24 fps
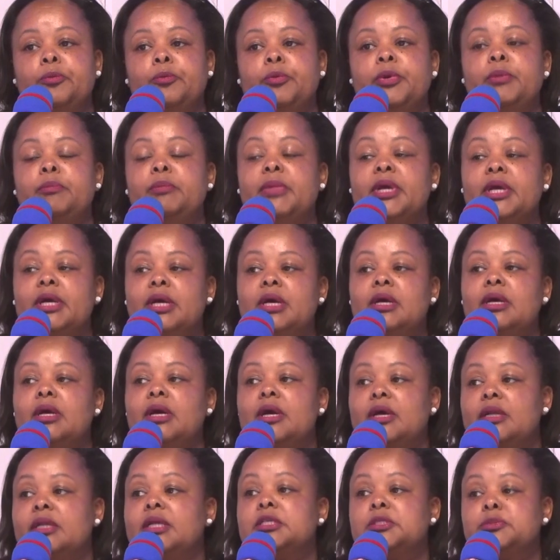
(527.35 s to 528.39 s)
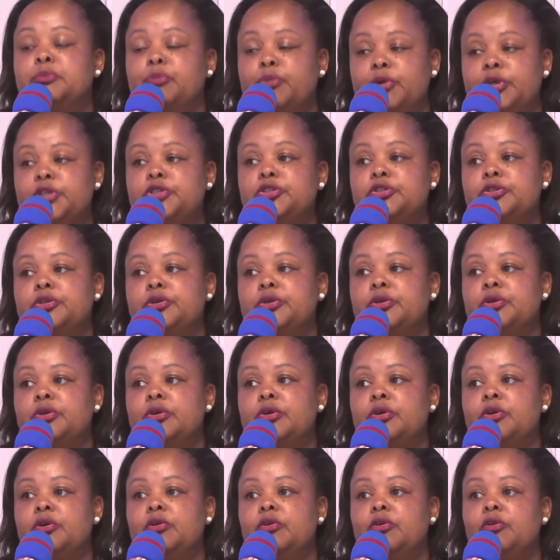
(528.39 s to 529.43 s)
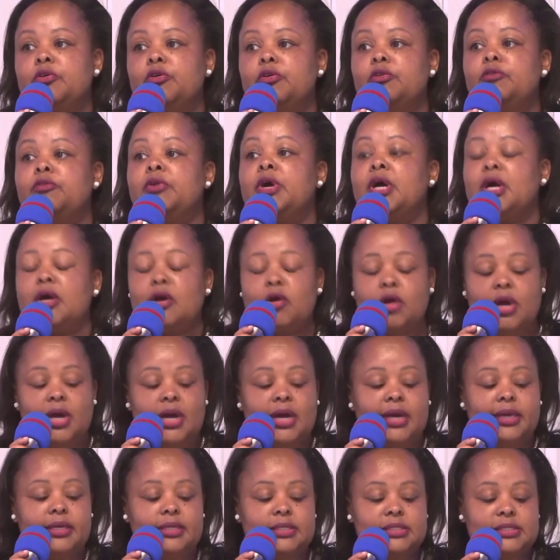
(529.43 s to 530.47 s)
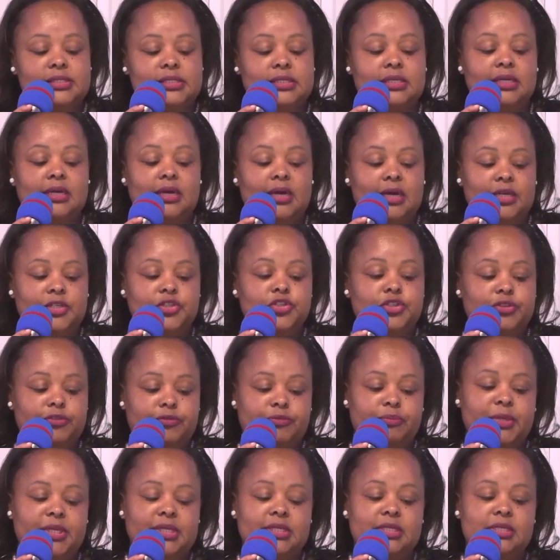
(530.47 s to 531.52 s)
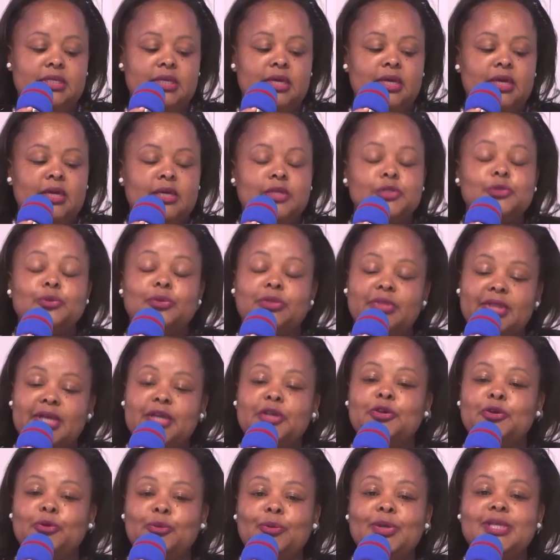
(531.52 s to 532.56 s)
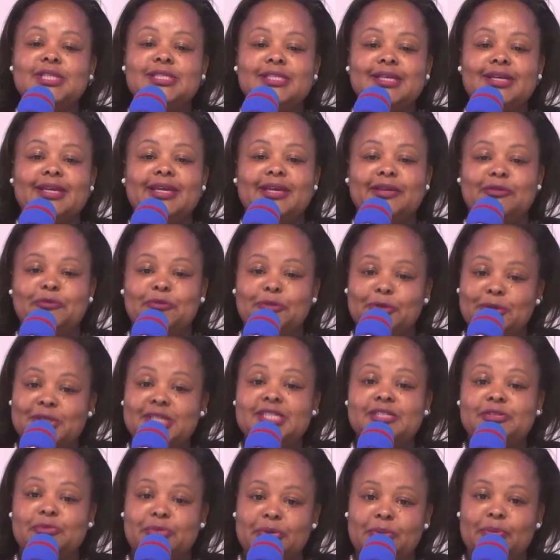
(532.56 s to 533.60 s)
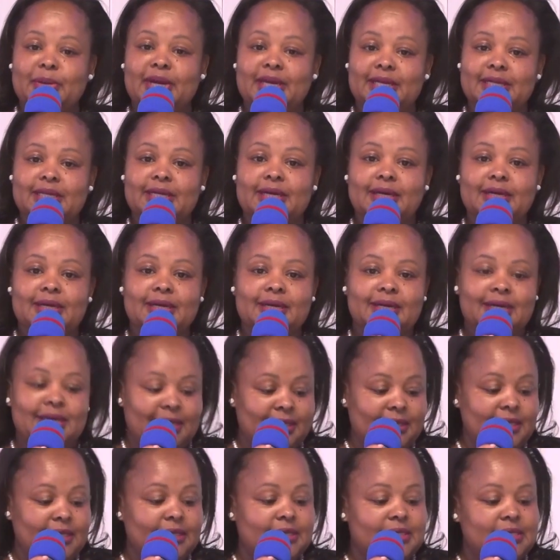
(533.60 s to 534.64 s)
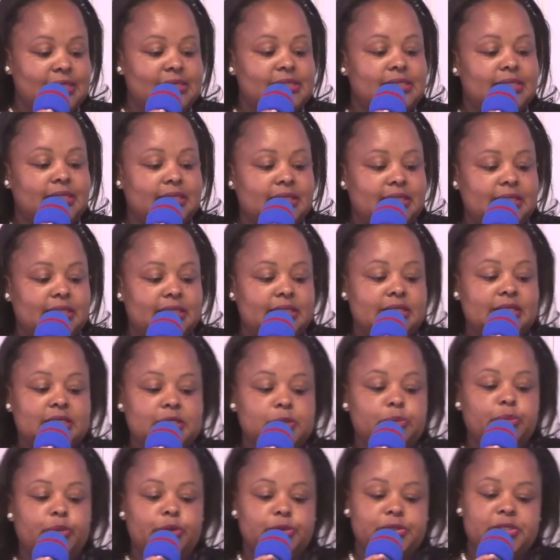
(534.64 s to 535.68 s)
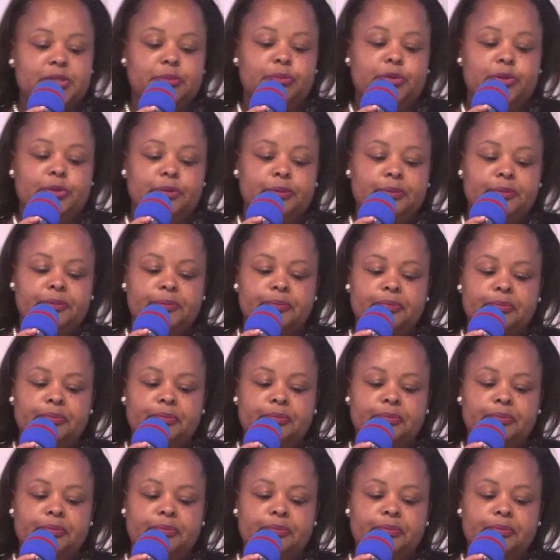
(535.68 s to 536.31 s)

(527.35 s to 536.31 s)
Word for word: We make an expression of our highest achievement. So thank you once again for this reminder that this indeed is possible.